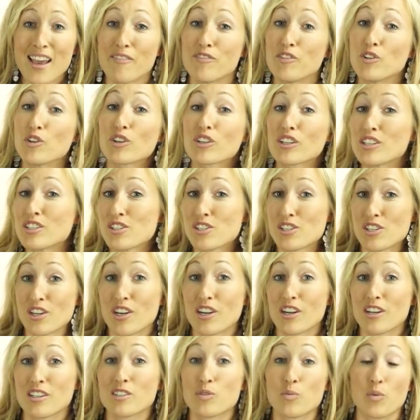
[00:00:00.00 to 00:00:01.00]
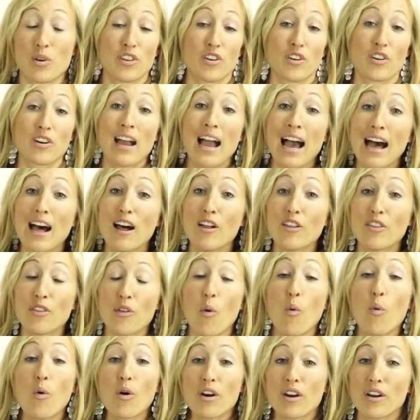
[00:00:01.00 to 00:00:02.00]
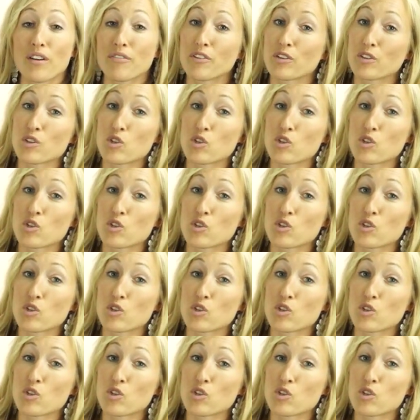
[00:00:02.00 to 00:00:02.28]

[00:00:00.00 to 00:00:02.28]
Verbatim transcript: if you're concerned with your health or if